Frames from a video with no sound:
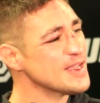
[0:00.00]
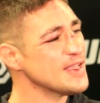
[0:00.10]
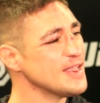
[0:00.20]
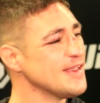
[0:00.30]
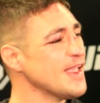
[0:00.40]

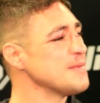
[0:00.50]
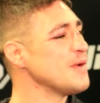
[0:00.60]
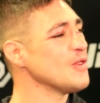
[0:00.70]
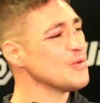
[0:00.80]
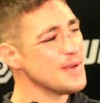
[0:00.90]
He came
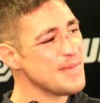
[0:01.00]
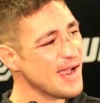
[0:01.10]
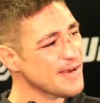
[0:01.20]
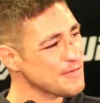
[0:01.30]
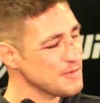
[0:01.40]
all the way
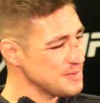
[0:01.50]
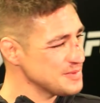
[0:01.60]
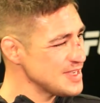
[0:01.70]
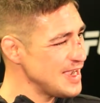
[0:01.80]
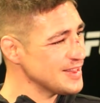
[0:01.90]
back
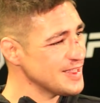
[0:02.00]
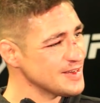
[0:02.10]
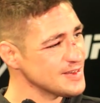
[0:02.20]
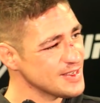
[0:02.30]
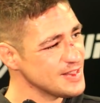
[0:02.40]
from
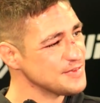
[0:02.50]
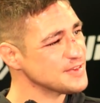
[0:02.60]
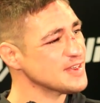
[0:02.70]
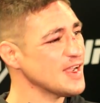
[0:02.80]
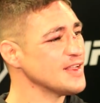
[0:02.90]
Thailand. He lives
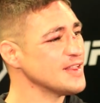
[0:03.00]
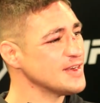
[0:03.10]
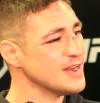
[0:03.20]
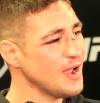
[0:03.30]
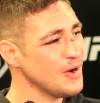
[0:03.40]
in
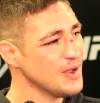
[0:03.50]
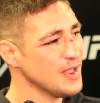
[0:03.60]
Thailand now.